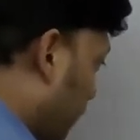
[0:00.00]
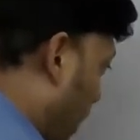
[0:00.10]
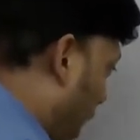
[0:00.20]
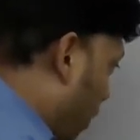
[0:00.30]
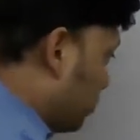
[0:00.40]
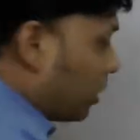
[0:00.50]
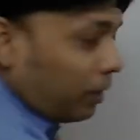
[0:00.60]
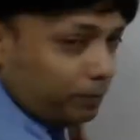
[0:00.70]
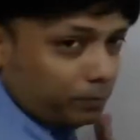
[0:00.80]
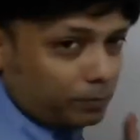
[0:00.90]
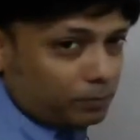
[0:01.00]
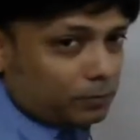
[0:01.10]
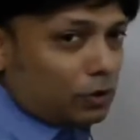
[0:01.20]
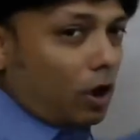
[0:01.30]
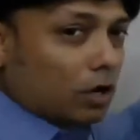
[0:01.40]
outcome,
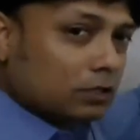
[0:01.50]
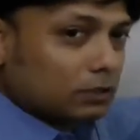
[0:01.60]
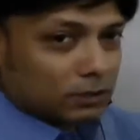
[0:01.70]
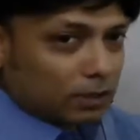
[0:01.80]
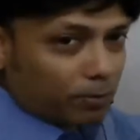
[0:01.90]
not the